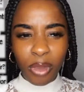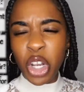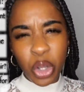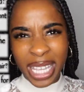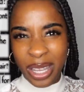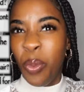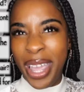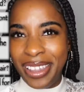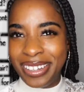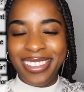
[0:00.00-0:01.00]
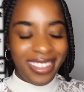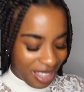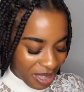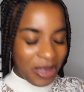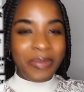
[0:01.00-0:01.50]
looking weird,
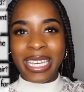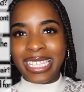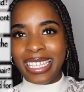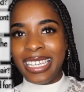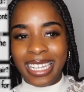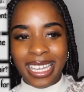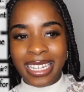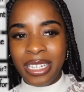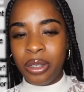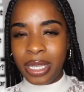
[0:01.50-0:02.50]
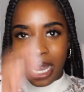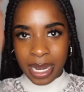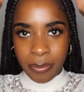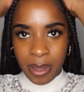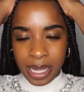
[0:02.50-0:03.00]
basically, and
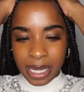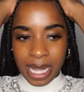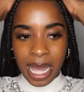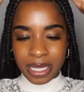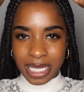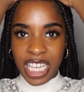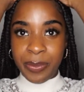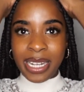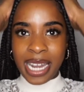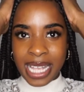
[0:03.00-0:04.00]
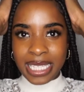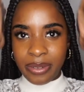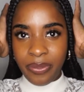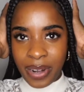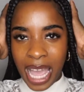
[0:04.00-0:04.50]
how to keep it nice
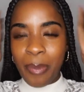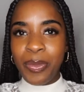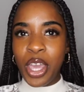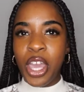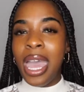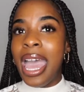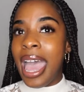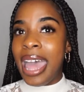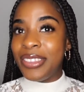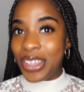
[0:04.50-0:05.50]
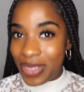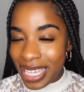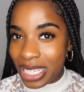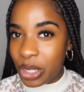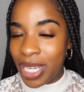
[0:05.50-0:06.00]
and flat. So
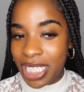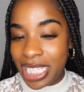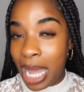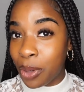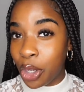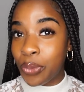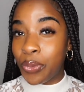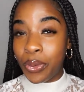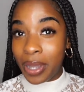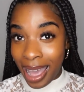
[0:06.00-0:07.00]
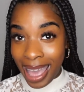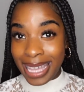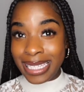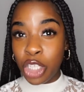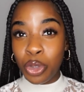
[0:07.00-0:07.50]
these are the questions that I'm going through.
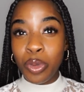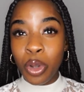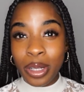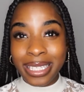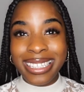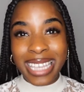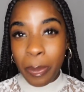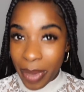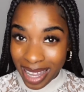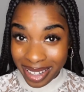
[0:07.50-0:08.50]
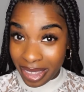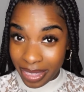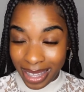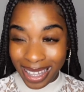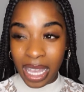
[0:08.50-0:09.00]
Guys, do not skip
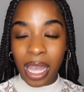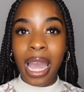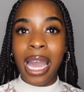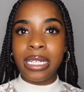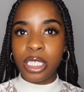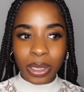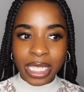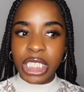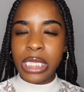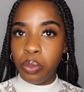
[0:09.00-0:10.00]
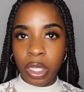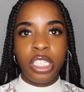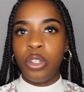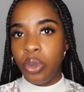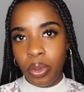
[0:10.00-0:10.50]
anything and literally
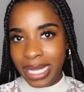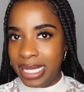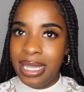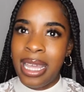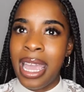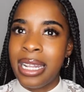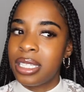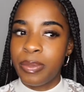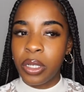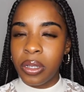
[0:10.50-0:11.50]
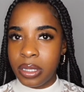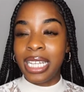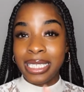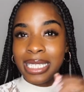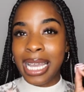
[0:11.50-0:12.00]
watch it all the way to the end, because
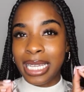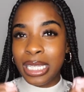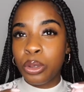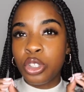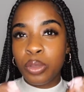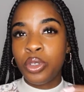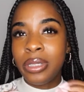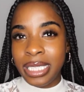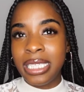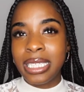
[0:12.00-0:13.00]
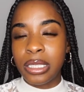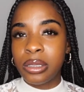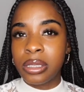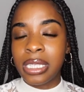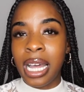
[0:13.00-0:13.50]
that's like little small
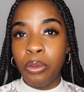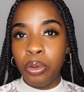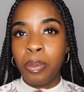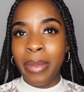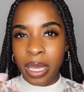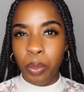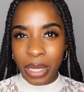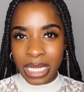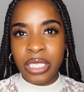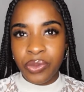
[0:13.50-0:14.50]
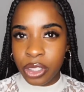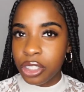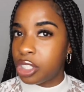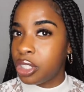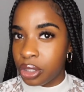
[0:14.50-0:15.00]
details that will make a big
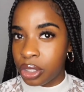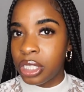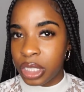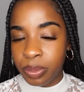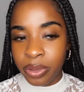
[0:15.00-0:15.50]
difference to your knotless